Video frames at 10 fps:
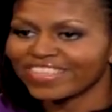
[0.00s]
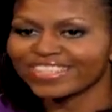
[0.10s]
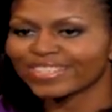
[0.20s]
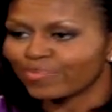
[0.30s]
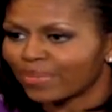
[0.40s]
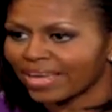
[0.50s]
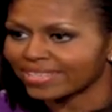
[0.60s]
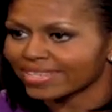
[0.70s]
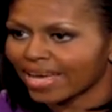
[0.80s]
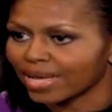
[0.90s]
these
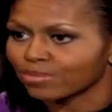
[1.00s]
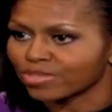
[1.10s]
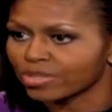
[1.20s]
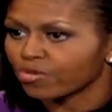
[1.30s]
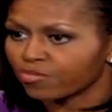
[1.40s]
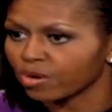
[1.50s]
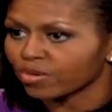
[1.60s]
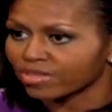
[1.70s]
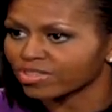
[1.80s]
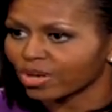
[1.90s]
debates, I am so
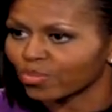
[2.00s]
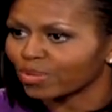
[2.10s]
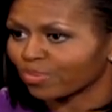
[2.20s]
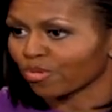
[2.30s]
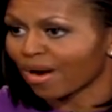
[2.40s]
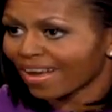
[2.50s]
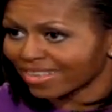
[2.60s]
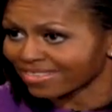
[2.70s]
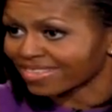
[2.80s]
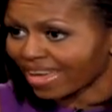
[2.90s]
focused on what
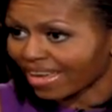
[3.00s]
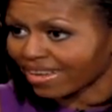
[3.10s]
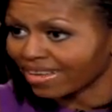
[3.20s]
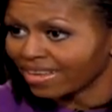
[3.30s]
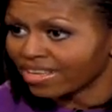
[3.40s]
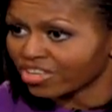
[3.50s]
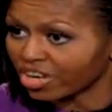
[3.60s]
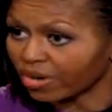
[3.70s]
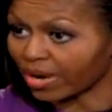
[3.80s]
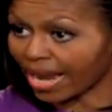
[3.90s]
Barack is saying,
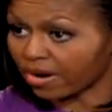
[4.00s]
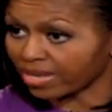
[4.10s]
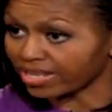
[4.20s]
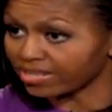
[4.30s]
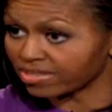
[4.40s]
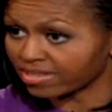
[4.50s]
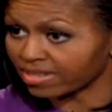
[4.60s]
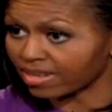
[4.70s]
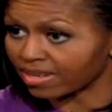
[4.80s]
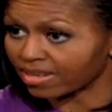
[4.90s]
and how he's,
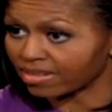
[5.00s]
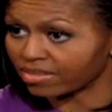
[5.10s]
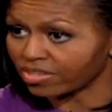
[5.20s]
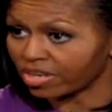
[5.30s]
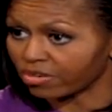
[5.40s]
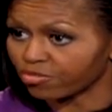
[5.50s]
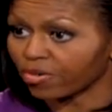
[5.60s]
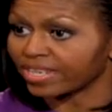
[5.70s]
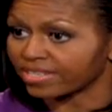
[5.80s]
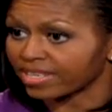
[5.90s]

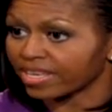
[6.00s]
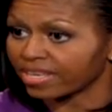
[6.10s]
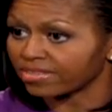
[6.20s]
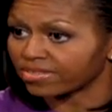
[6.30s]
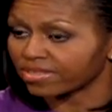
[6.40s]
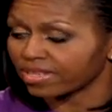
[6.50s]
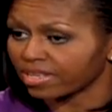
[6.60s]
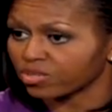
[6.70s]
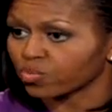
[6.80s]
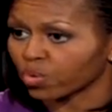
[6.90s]
phrasing
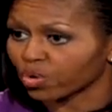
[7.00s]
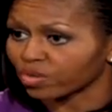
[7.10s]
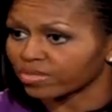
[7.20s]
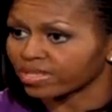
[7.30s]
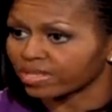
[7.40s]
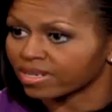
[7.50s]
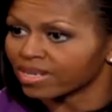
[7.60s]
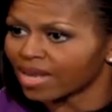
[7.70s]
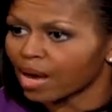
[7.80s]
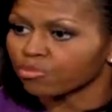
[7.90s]
his words. And
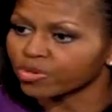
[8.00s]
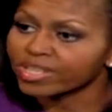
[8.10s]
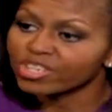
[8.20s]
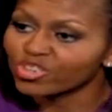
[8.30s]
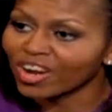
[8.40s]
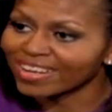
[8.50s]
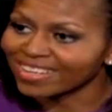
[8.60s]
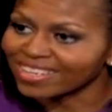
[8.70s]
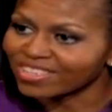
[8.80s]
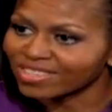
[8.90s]
I'm really trying to
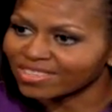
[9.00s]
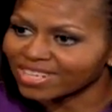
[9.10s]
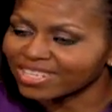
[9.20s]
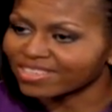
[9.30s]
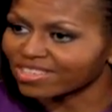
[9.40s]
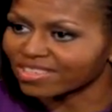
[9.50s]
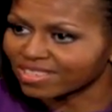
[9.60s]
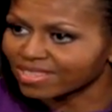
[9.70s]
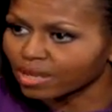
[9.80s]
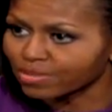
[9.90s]
listen to
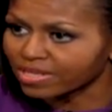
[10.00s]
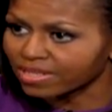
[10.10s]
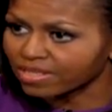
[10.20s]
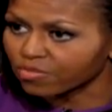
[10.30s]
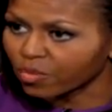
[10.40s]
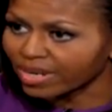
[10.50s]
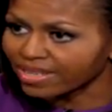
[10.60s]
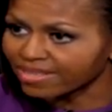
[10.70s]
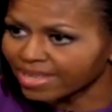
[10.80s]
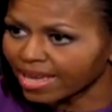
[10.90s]
the substance of what
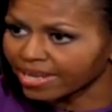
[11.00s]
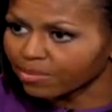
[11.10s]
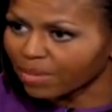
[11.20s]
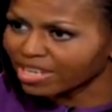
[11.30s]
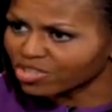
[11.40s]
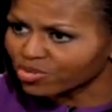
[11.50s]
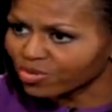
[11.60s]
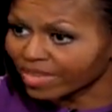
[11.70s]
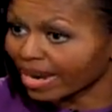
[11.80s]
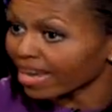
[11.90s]
he's saying to make
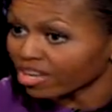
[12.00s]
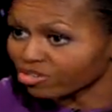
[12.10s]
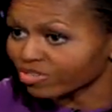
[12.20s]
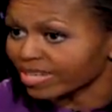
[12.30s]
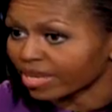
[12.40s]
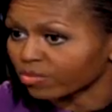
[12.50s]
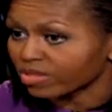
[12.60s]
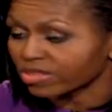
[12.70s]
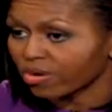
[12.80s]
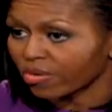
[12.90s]
sure that I understand
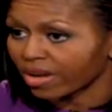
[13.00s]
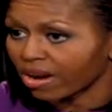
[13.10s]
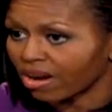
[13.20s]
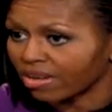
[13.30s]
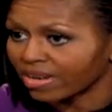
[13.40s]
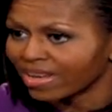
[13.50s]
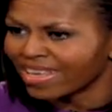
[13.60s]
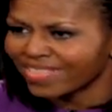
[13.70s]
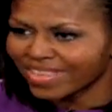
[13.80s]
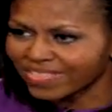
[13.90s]
what's going on,
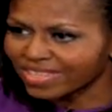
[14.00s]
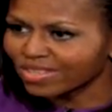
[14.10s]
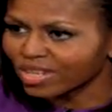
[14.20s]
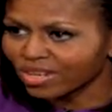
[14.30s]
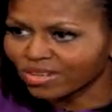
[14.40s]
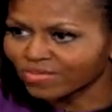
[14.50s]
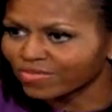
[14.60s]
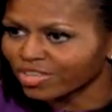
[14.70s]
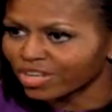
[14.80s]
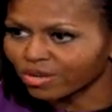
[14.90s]
that these little,
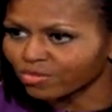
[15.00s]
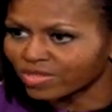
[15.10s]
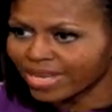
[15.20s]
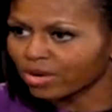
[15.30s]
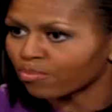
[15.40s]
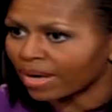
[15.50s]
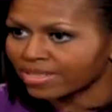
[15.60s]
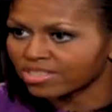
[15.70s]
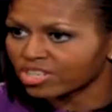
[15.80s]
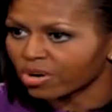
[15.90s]
sound
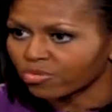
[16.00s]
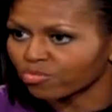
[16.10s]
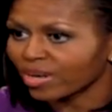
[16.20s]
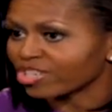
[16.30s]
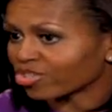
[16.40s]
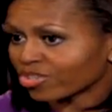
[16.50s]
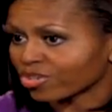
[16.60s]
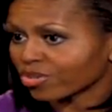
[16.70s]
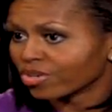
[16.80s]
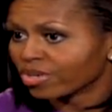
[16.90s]
bites don't
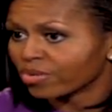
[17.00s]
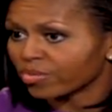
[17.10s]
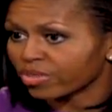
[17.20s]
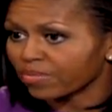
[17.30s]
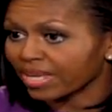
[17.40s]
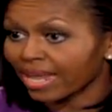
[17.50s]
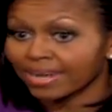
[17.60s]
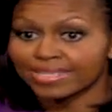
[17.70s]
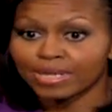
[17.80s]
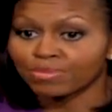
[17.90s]
register with me. A
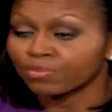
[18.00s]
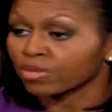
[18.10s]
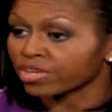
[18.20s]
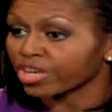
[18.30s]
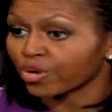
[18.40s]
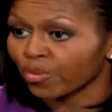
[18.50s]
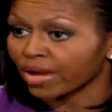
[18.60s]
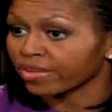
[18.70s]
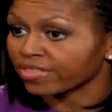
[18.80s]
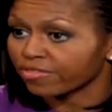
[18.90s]
lot of times I'm looking
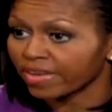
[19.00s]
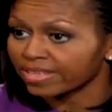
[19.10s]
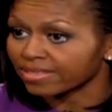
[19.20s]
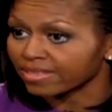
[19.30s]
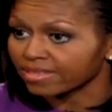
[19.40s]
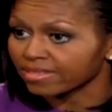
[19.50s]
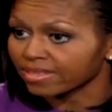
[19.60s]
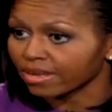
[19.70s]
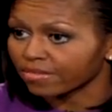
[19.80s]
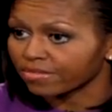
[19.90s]
around at the faces
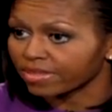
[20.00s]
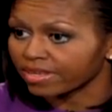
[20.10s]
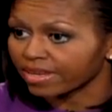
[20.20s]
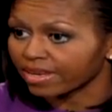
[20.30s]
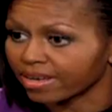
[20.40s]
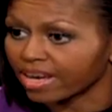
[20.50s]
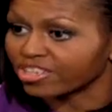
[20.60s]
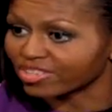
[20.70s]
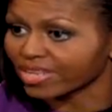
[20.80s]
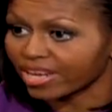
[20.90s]
of the
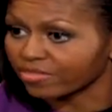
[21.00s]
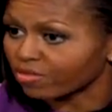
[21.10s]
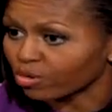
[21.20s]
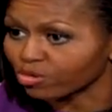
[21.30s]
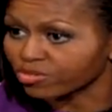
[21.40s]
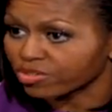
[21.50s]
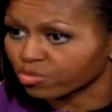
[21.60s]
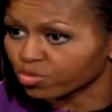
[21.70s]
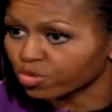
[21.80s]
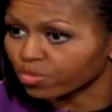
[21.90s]
undecided voters in the
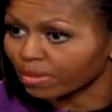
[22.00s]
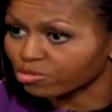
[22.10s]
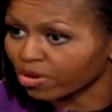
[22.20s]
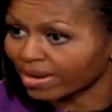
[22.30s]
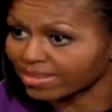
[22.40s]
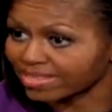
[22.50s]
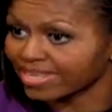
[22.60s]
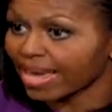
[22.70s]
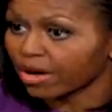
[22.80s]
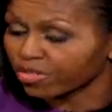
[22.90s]
room. I'm trying to
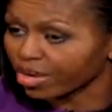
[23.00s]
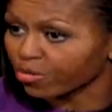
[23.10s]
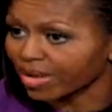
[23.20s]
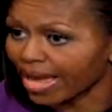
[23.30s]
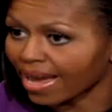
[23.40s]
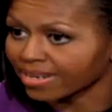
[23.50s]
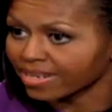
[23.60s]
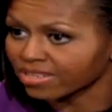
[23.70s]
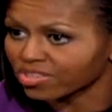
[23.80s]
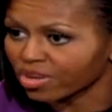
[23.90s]
see how they're
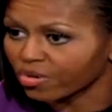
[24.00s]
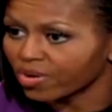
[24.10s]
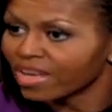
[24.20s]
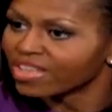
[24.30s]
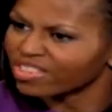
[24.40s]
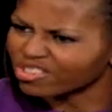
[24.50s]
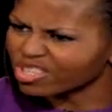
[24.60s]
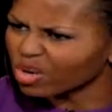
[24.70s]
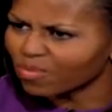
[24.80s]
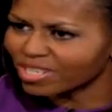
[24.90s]
reacting. So there's
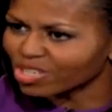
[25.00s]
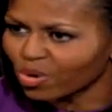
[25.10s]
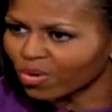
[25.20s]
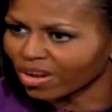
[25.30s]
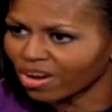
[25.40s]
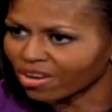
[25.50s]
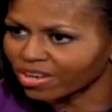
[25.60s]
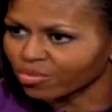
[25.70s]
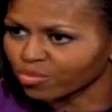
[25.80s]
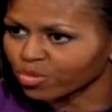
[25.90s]
so much going on
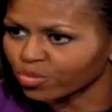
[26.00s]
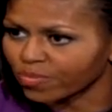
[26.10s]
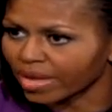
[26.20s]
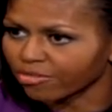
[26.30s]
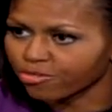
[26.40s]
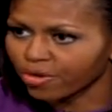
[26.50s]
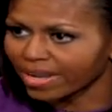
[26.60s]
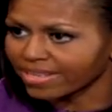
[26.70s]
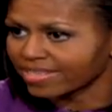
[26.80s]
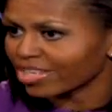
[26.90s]
in a room that a
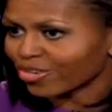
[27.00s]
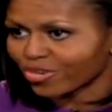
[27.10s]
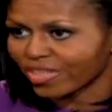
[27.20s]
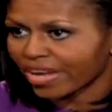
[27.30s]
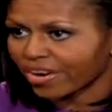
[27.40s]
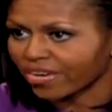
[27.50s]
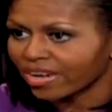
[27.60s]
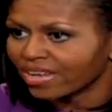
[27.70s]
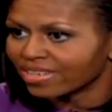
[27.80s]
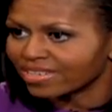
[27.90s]
phrase here or there
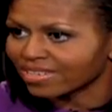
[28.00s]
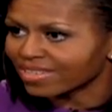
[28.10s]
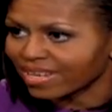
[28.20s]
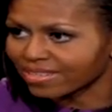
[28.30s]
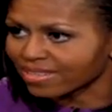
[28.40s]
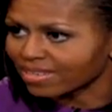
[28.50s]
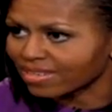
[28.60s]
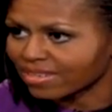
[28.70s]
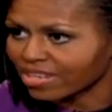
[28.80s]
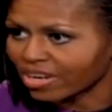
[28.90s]
just doesn't,
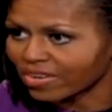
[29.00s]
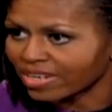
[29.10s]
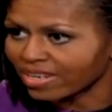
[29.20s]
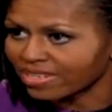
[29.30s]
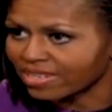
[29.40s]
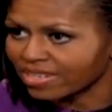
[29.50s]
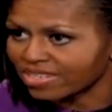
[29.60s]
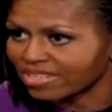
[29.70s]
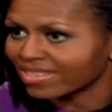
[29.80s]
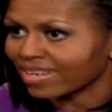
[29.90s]
it
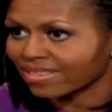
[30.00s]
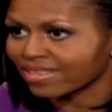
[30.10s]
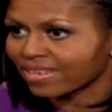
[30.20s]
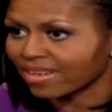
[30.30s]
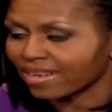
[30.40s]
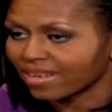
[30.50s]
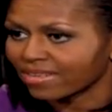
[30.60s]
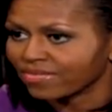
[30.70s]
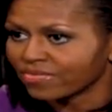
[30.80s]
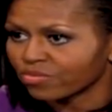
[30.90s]
just doesn't
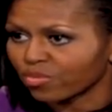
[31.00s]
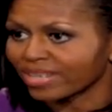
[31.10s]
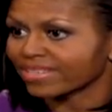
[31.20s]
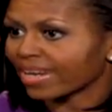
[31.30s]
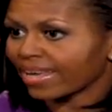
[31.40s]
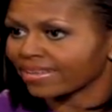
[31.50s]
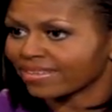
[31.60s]
resonate.